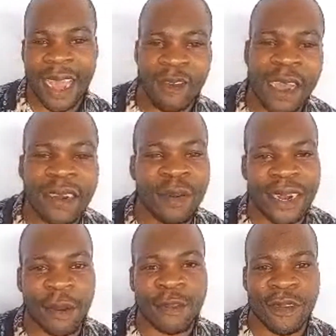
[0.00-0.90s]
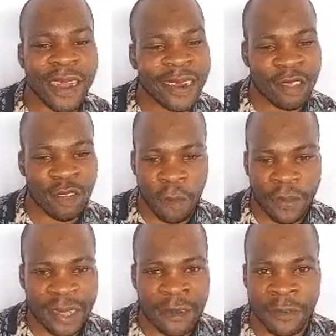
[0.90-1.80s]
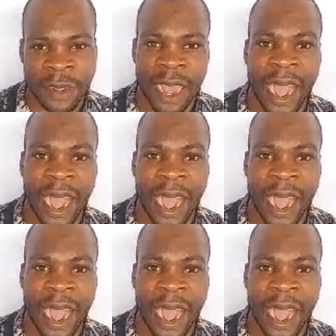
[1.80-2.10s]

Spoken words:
For anybody that want to learn this completely free,